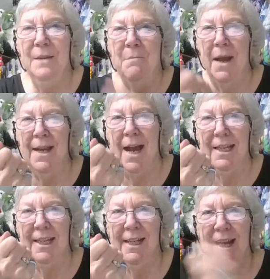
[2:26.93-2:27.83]
in my
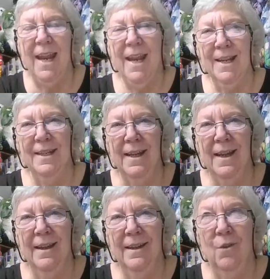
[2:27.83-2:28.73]
hot little hand
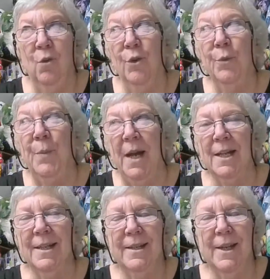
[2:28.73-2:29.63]
or
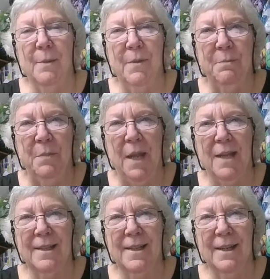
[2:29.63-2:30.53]
boxed up in
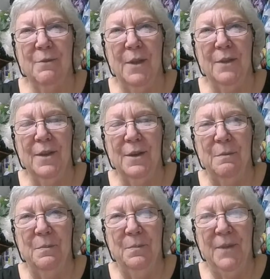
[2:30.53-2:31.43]
plastic with
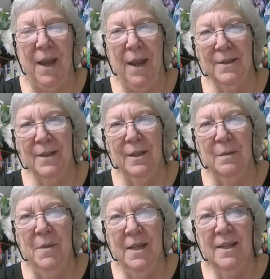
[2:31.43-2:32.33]
tags
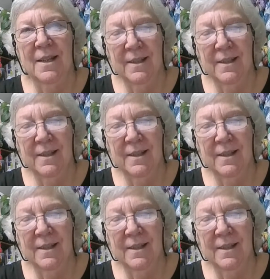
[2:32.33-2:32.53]
in them.